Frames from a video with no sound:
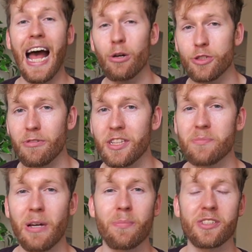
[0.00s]
how to read
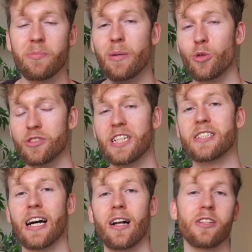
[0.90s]
these papers in a bit more
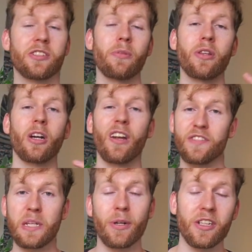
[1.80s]
detail and some of the kind
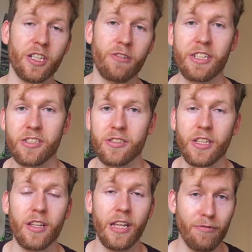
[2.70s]
of deeper considerations
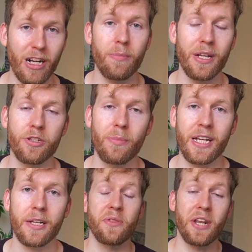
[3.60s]
that they recommend you
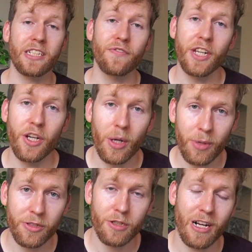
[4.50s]
make. In the next video,
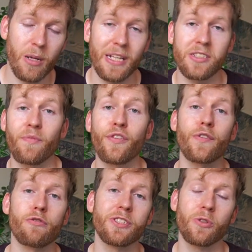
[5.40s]
I'm going to recommend some
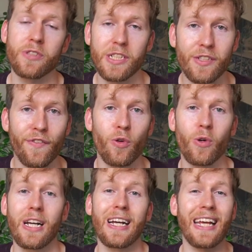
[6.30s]
further resources
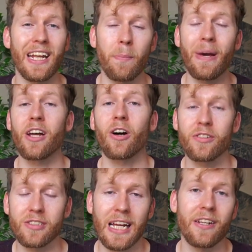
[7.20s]
for getting a better
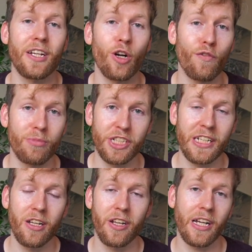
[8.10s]
understanding of
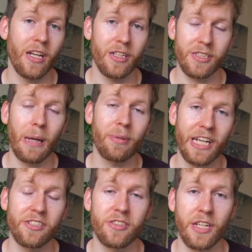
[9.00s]
machine learning and its
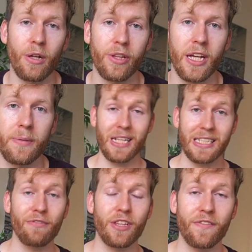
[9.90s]
applications in healthcare. But
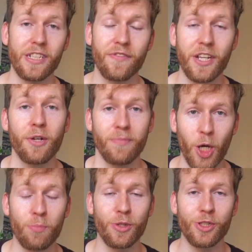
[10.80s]
that's everything for this video. I
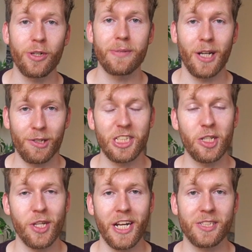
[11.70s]
hope you enjoy it, and I'll see
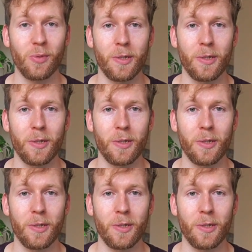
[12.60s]
you in the next